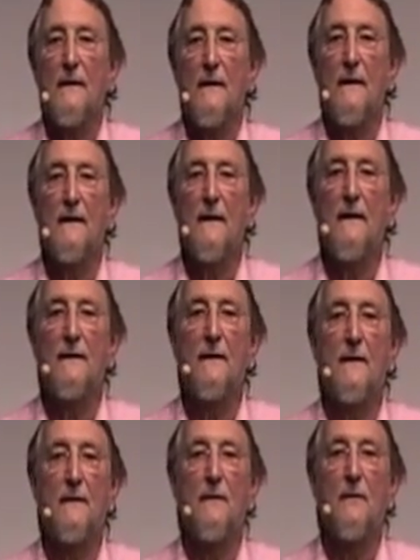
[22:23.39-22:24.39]

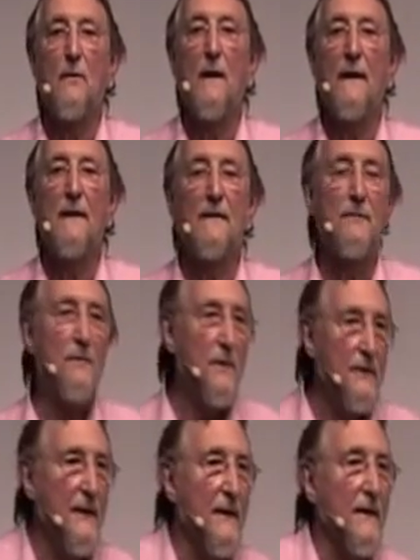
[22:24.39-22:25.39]
another way of
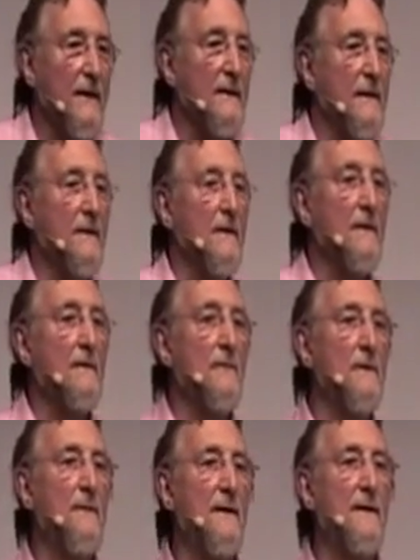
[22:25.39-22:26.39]
putting it
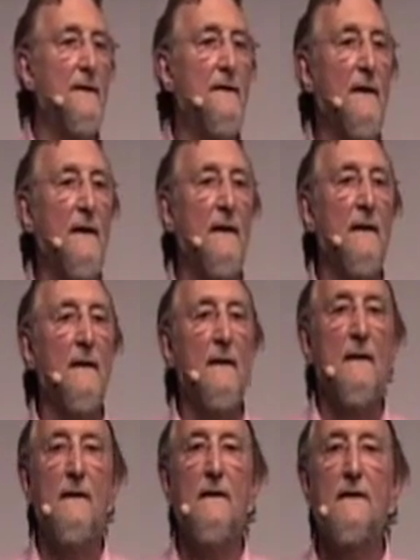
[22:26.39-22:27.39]
would be to say
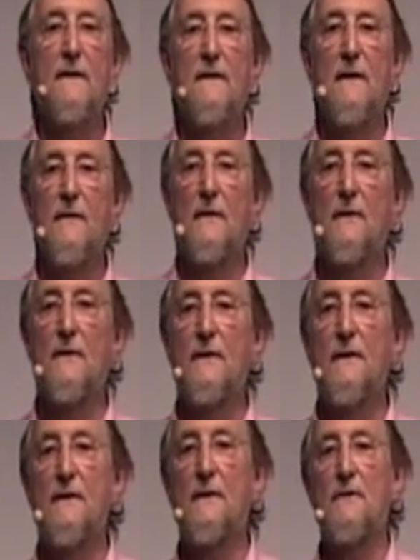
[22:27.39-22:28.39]
these are
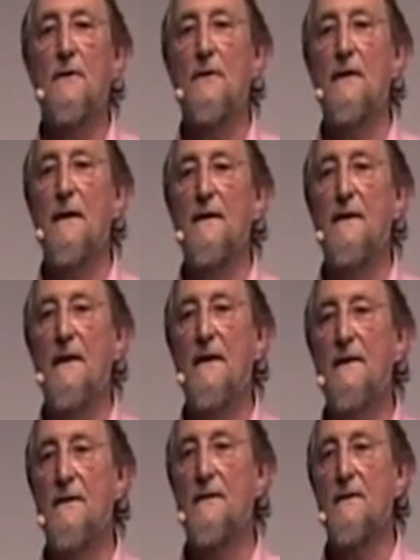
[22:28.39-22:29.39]
difficulties of
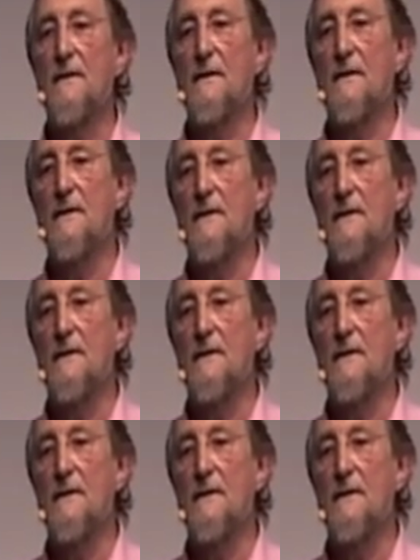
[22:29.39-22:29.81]
orientation.